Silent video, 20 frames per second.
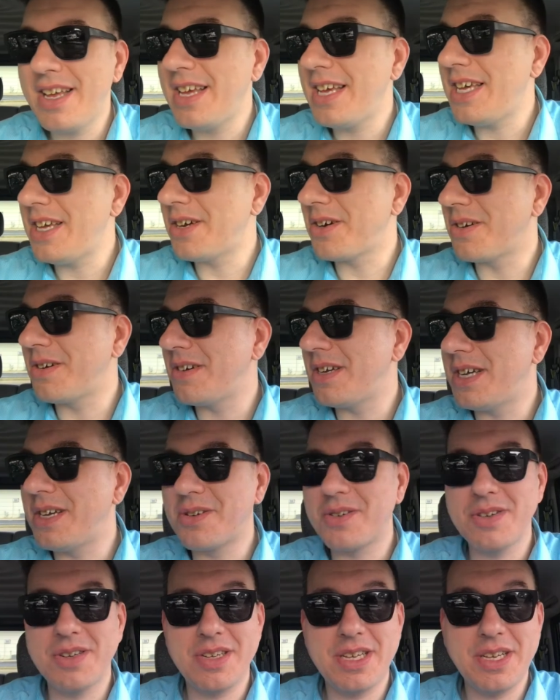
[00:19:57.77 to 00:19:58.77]
here
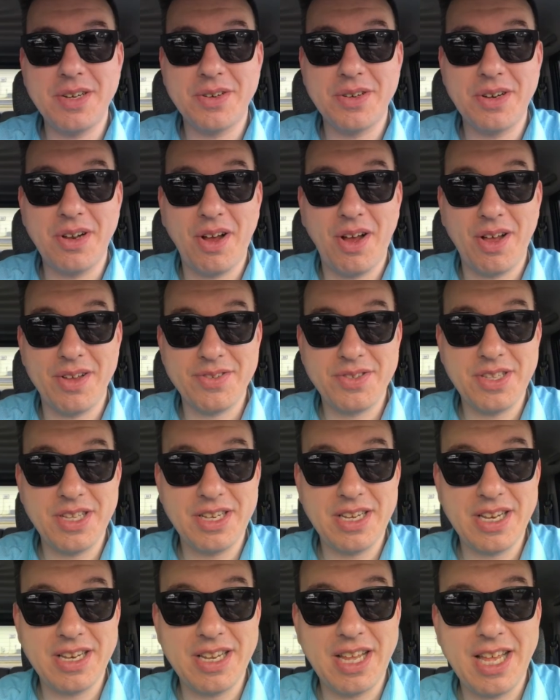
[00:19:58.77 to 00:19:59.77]
in
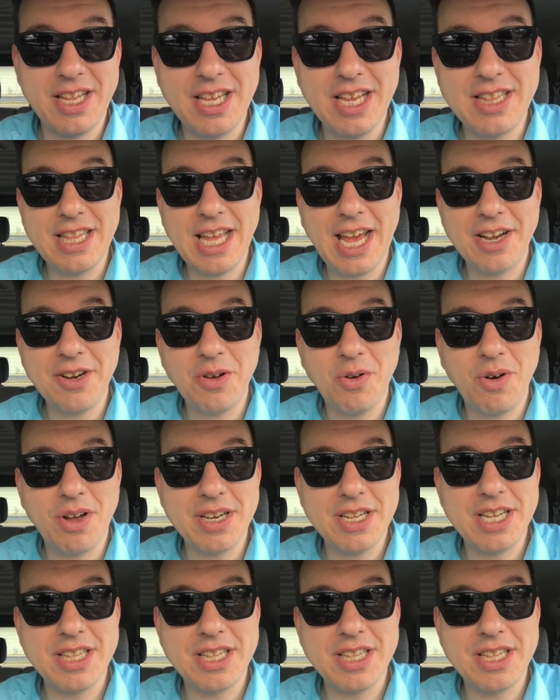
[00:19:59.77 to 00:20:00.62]
Austin and that going.